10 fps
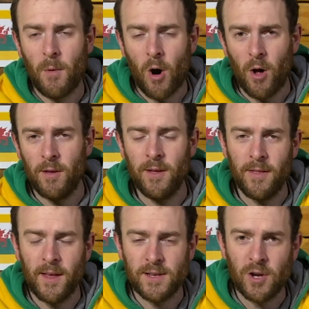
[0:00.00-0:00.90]
all the
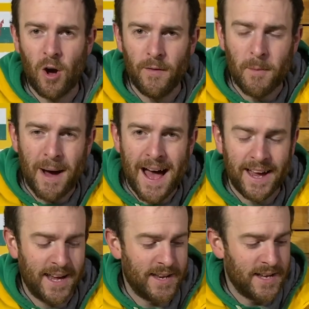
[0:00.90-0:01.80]
others on the
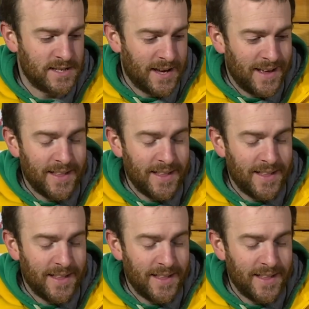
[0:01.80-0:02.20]
market is